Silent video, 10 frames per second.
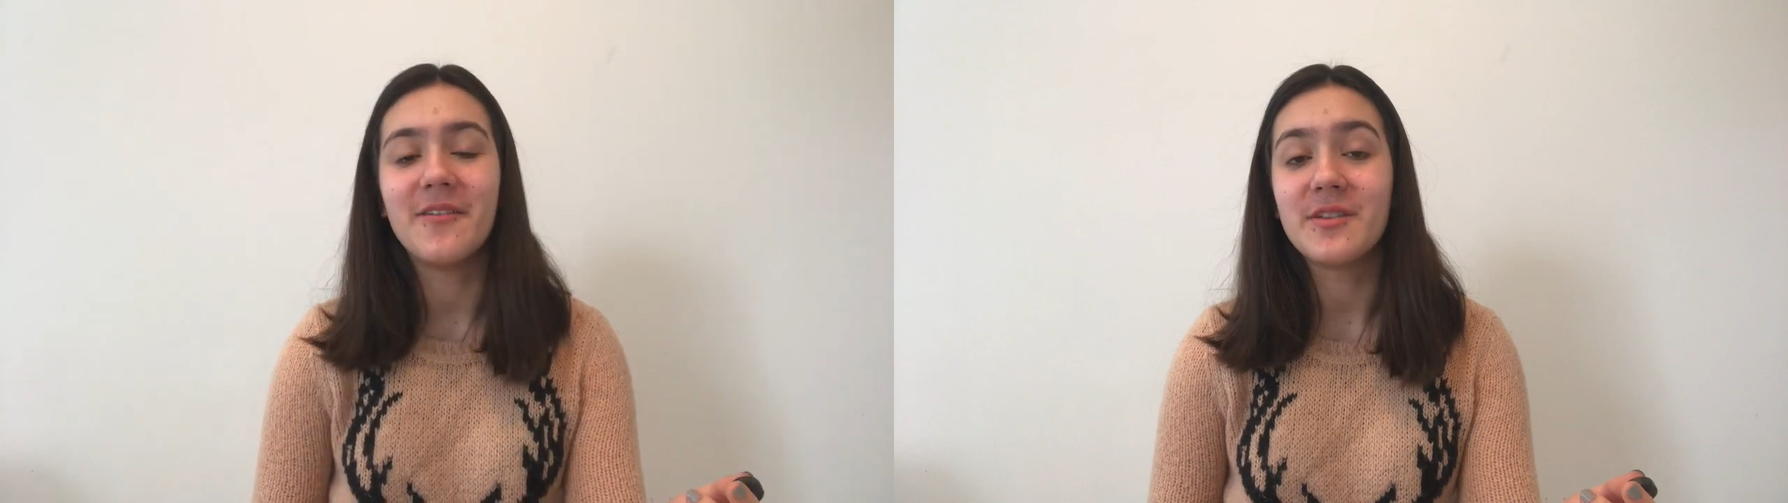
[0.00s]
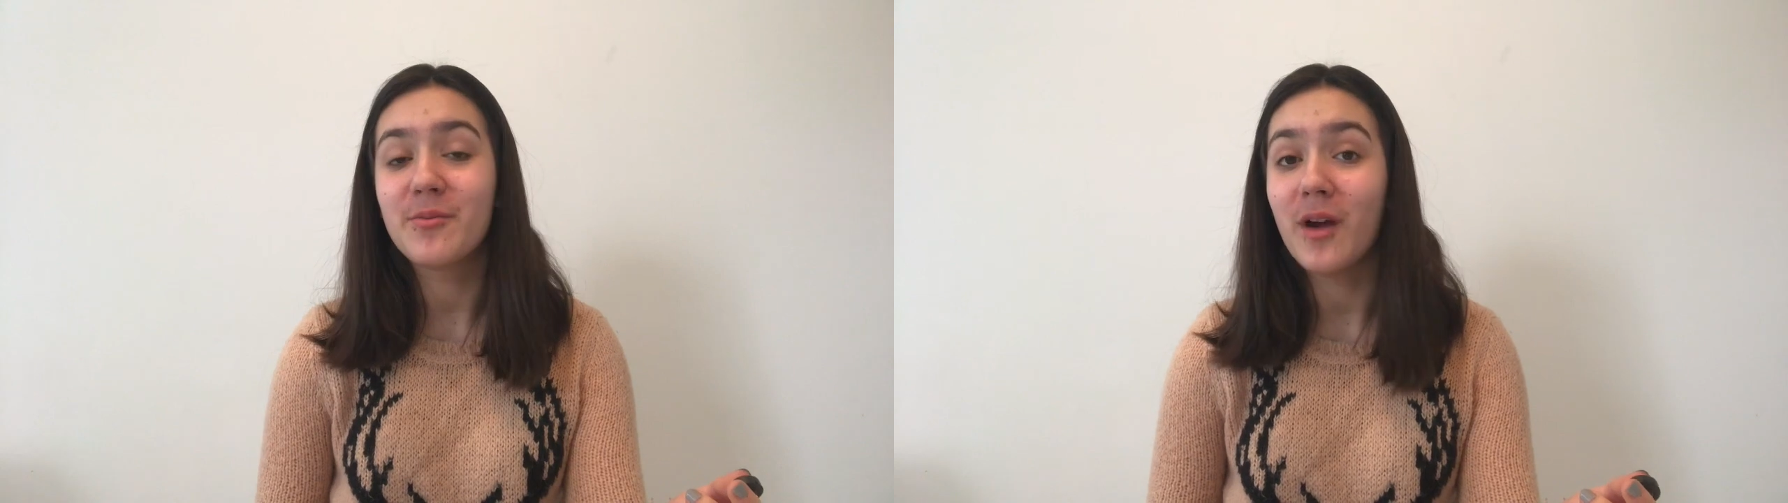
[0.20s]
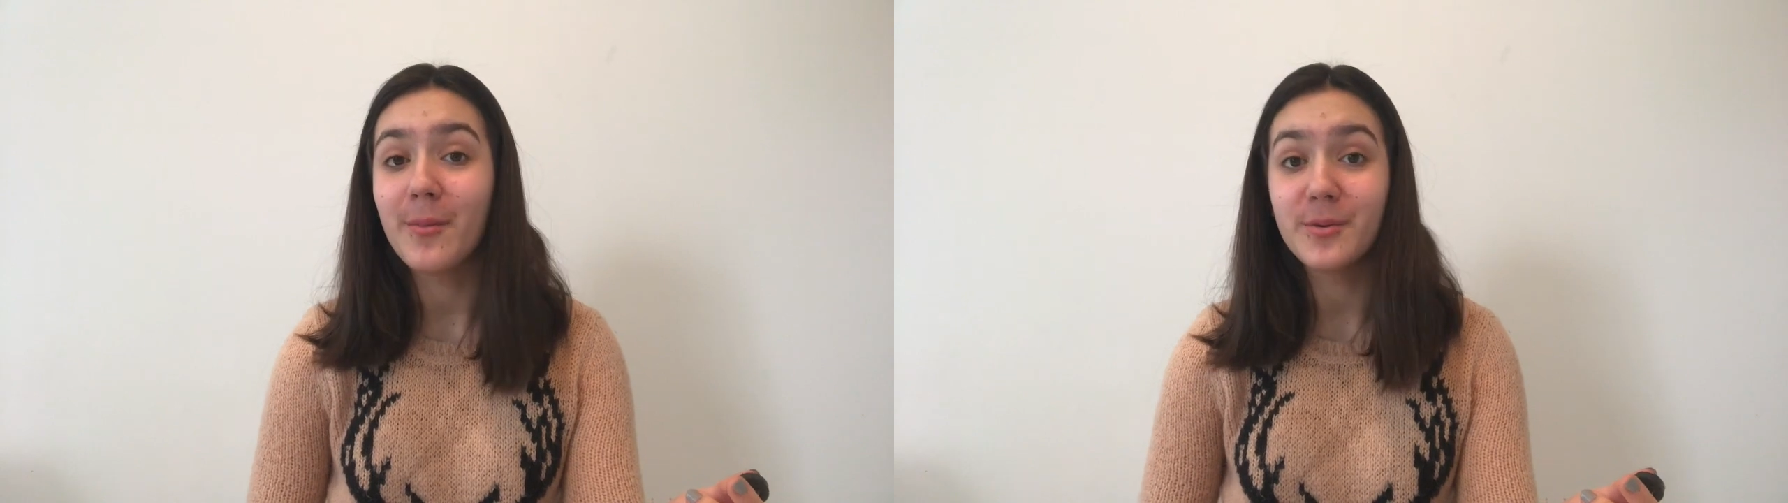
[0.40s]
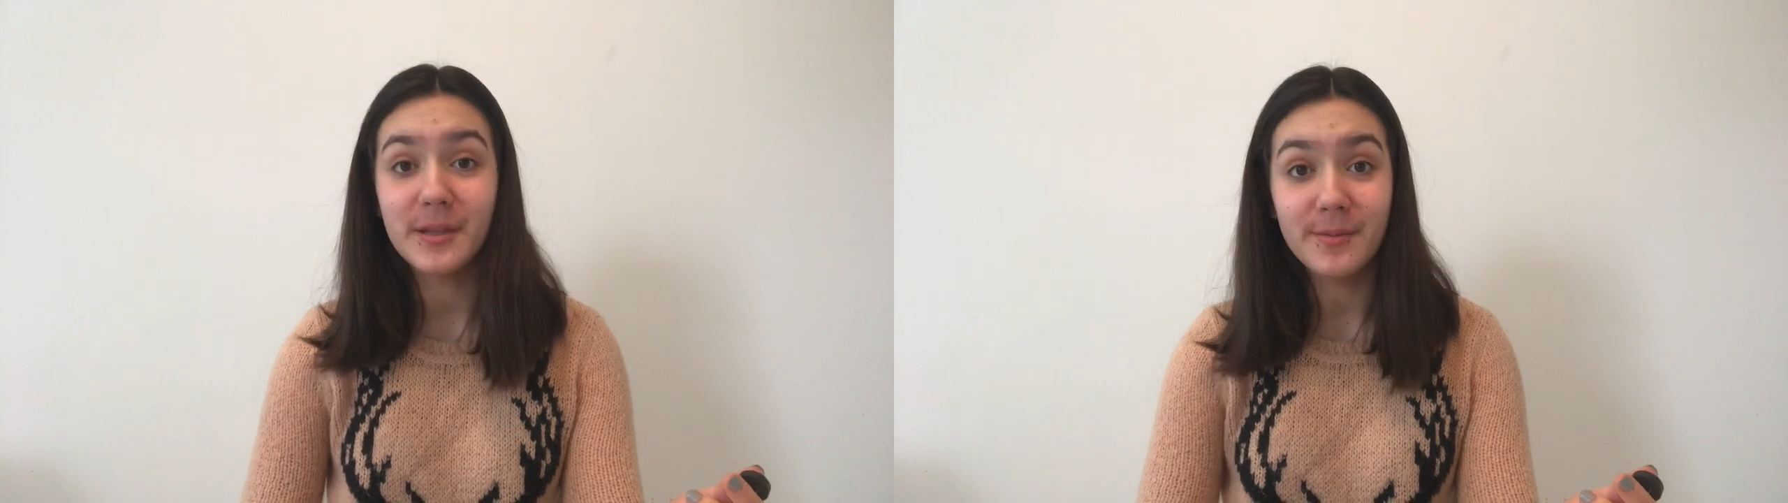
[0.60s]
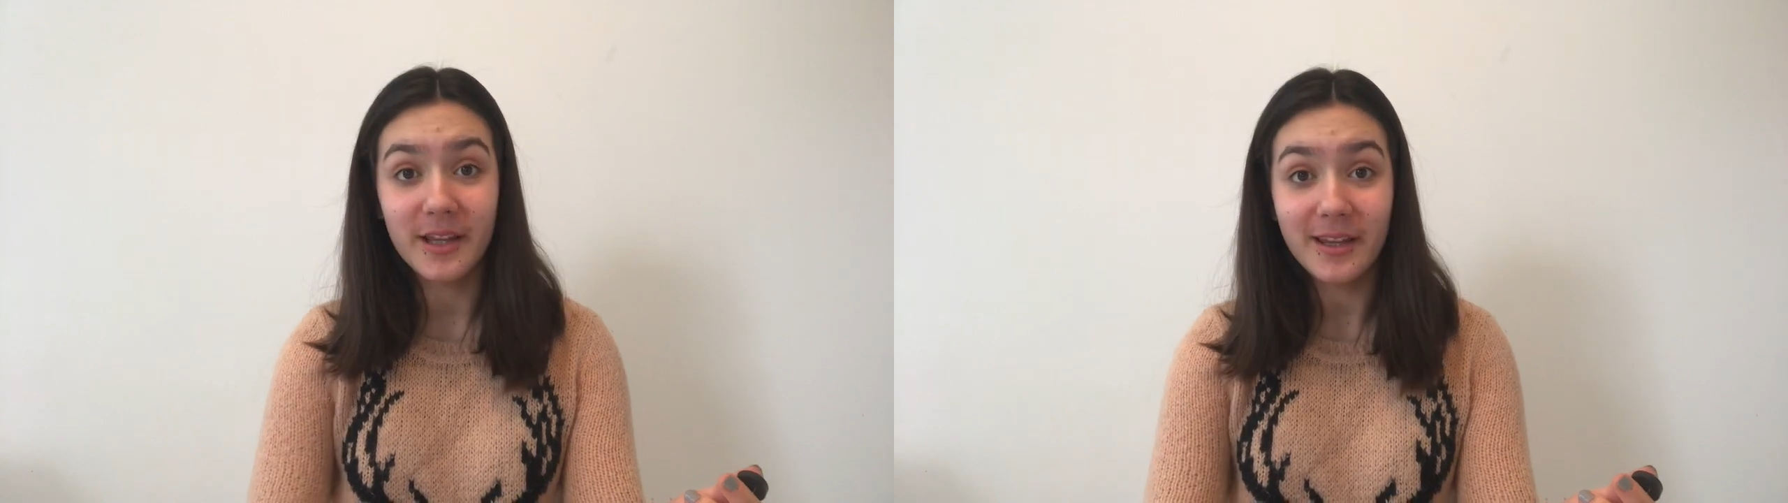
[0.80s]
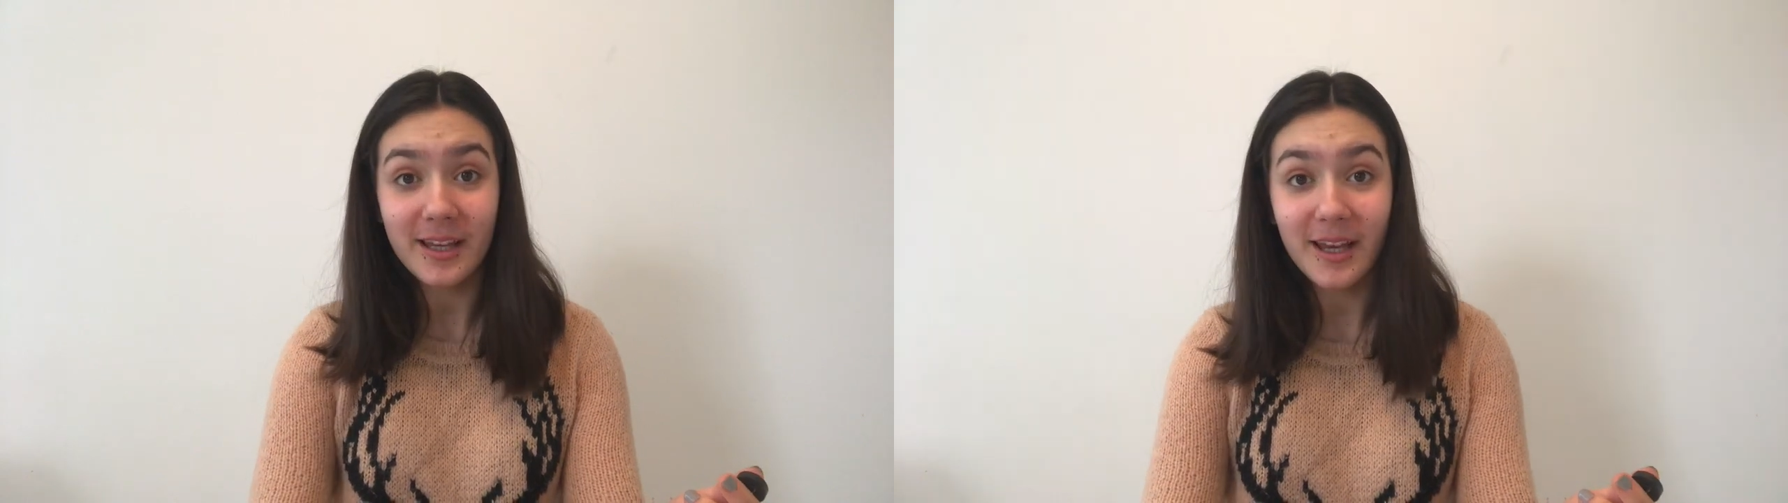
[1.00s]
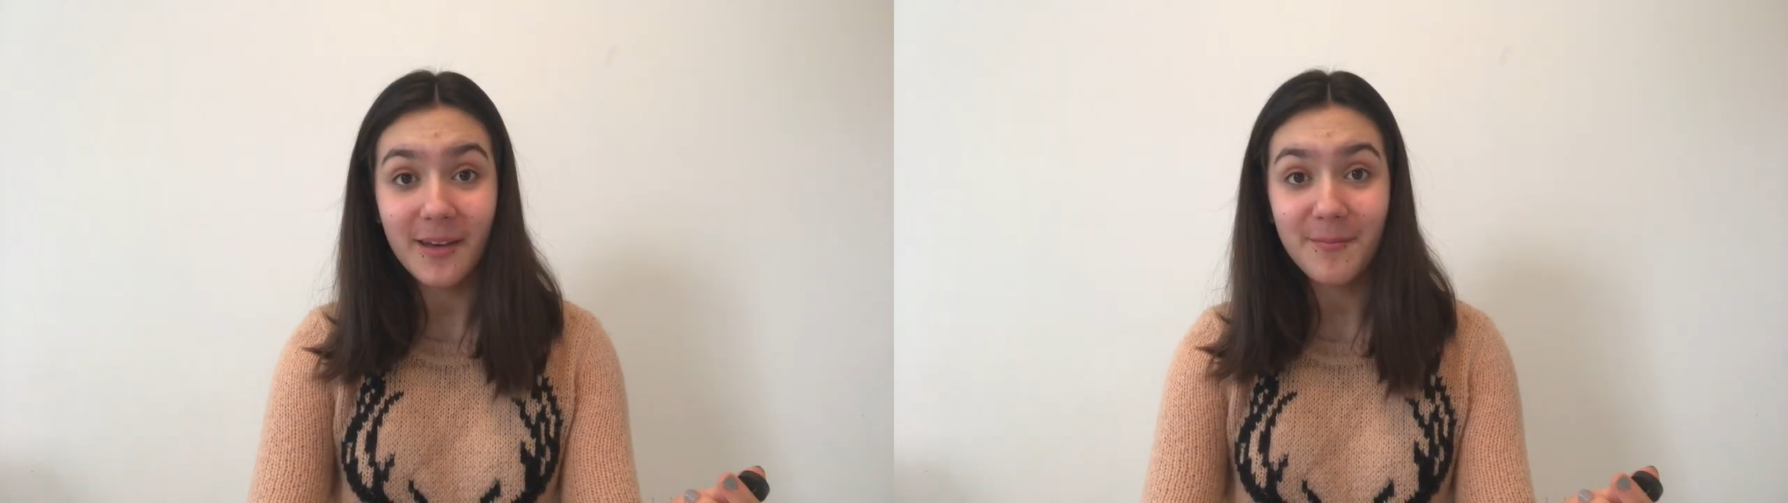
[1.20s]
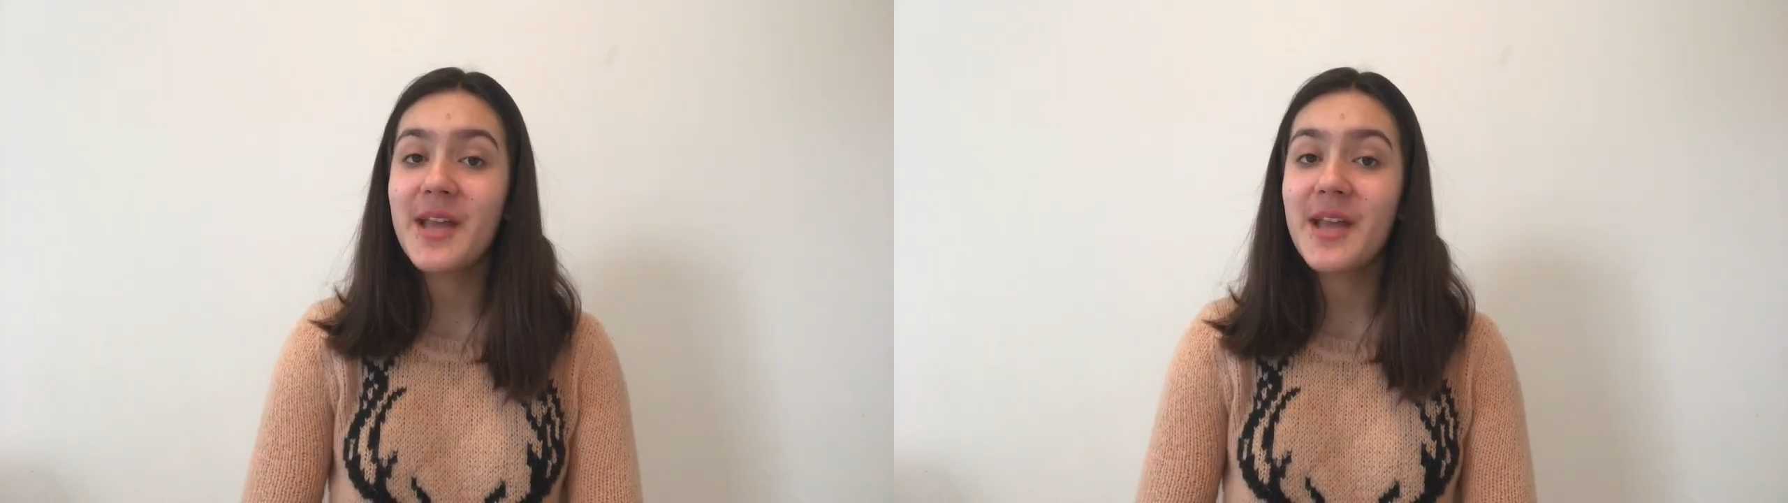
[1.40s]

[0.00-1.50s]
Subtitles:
enough to properly play the game.